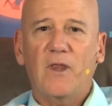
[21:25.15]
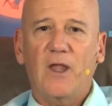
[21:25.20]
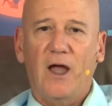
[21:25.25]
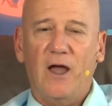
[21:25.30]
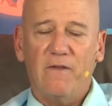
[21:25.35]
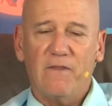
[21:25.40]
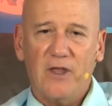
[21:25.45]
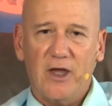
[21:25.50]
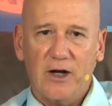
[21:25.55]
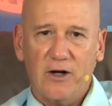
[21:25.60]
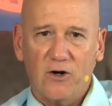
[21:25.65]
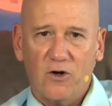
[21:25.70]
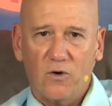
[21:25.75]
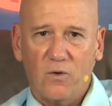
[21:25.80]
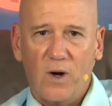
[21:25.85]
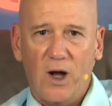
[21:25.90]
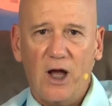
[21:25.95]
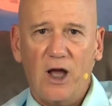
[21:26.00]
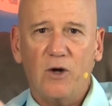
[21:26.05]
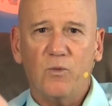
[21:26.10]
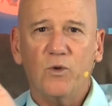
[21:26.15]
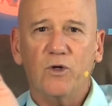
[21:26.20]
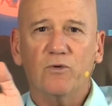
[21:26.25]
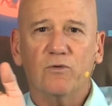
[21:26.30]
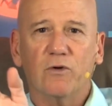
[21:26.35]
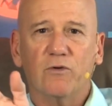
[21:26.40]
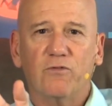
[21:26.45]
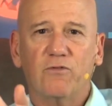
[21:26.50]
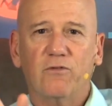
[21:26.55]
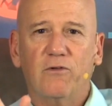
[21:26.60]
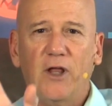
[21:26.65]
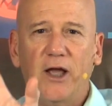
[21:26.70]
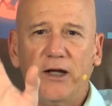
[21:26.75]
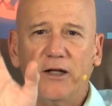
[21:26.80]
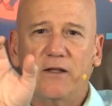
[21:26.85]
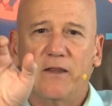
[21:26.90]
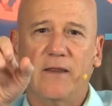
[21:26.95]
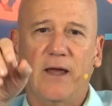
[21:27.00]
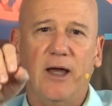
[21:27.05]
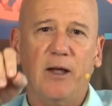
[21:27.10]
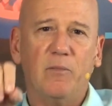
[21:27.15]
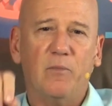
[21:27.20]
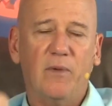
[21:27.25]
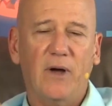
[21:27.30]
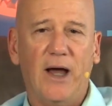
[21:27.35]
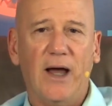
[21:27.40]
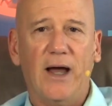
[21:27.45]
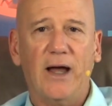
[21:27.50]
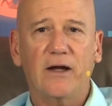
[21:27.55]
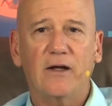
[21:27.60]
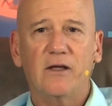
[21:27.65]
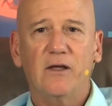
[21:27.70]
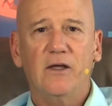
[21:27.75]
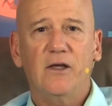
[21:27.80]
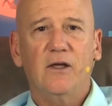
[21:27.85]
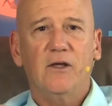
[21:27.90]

and then in OI we reflect that back